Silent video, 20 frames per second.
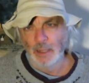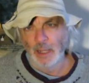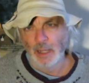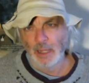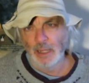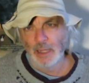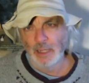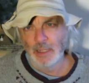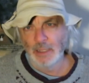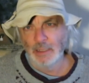
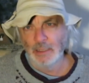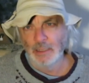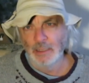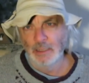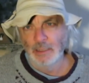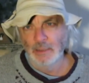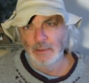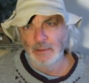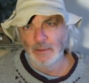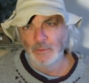
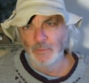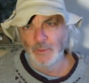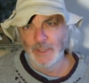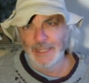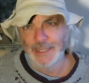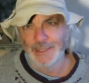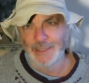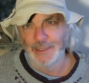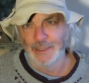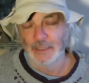
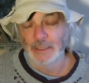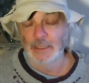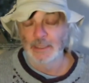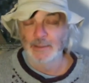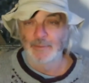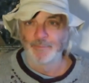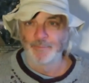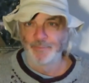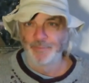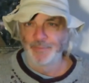
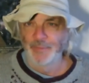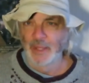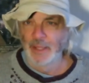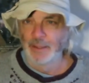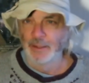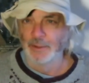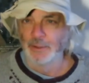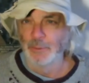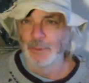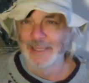eyewitness.
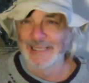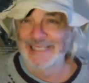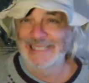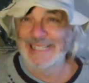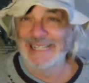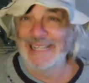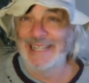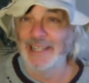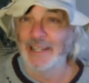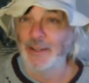You will
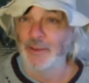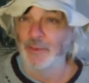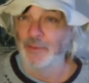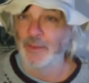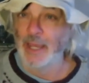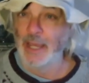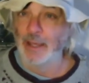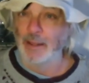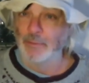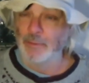see
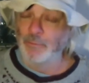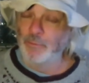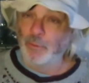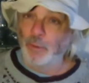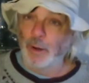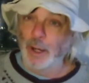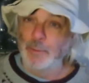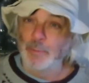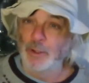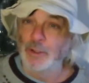that
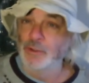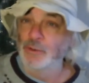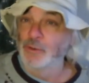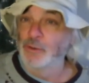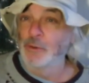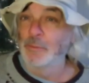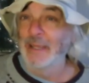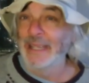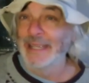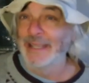for a
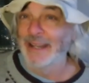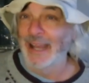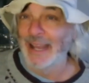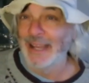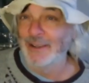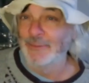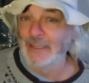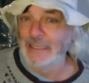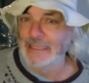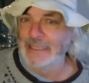person to be an
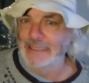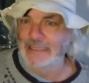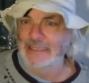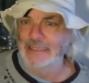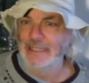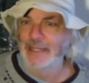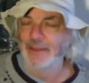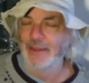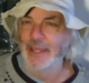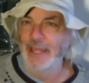
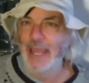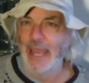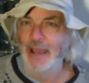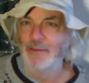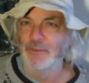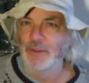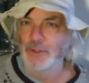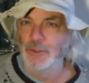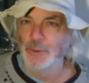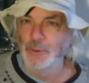eyewitness, they
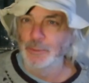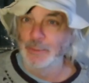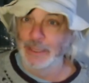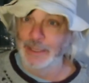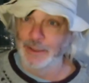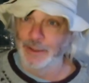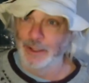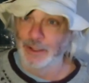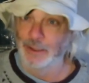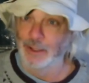have to
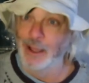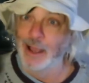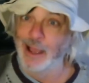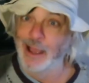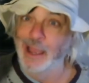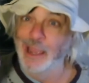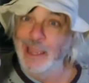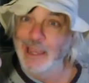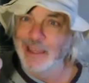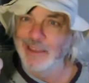be
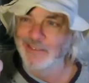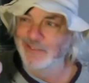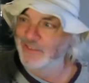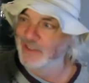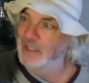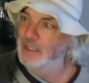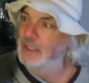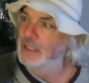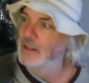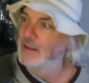
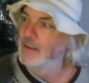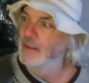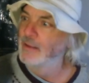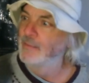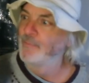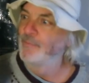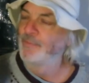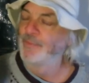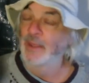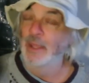alive,
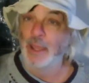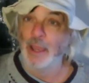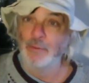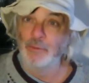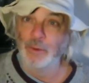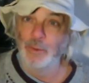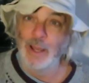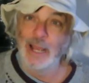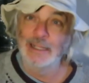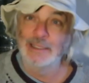
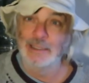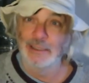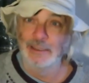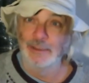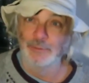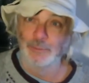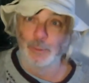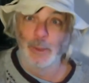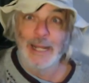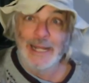have to
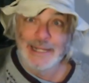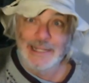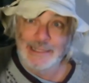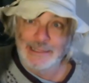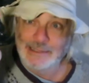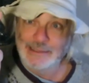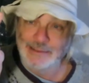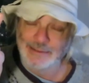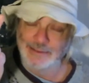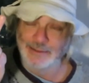actually have
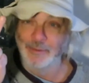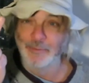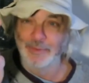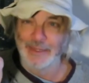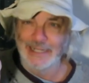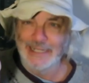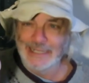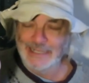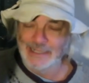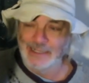witnessed
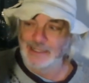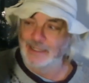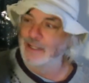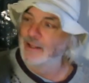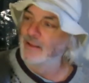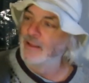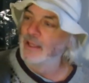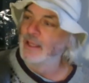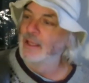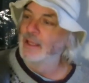something,
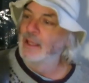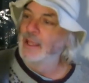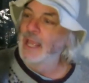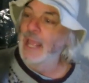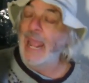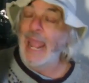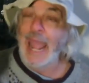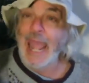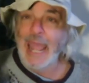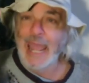
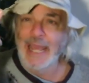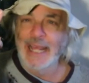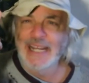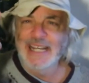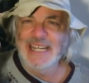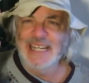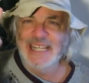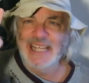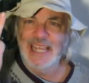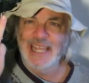
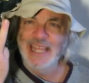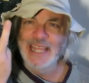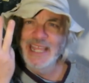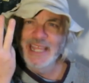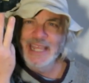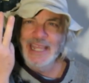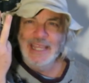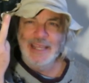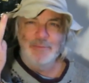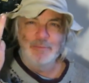and
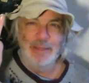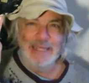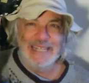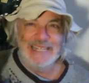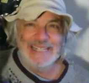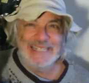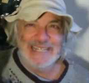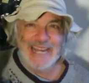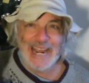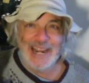
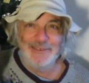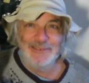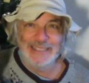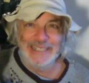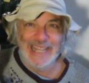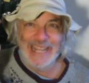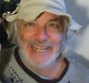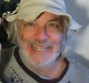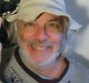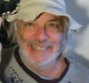be
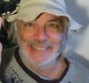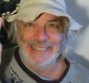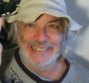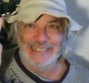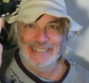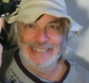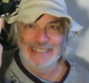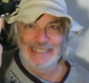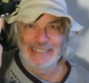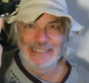
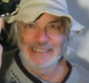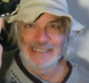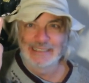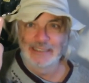interrogated.